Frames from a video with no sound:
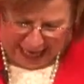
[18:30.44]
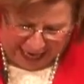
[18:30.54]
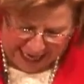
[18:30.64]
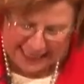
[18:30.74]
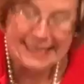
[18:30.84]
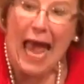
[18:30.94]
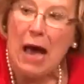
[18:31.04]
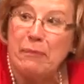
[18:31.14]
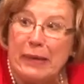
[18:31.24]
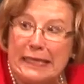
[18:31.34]
And it's
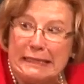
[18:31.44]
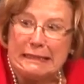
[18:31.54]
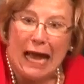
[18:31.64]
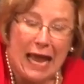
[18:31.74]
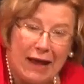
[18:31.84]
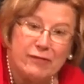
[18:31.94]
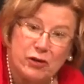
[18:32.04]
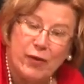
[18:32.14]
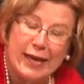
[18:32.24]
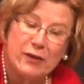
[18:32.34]
happened. I have the
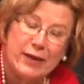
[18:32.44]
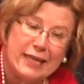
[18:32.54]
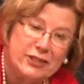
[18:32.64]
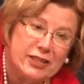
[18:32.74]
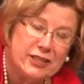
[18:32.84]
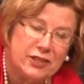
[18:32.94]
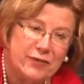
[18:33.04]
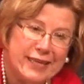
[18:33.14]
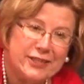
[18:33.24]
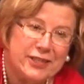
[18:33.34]

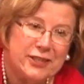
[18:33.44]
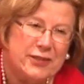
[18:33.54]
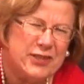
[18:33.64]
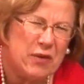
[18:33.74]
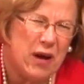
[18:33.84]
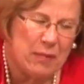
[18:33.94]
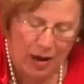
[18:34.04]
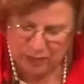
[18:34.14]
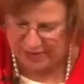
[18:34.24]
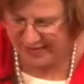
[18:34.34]
grandchildren, so I'm
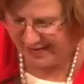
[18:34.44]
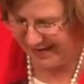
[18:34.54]
out.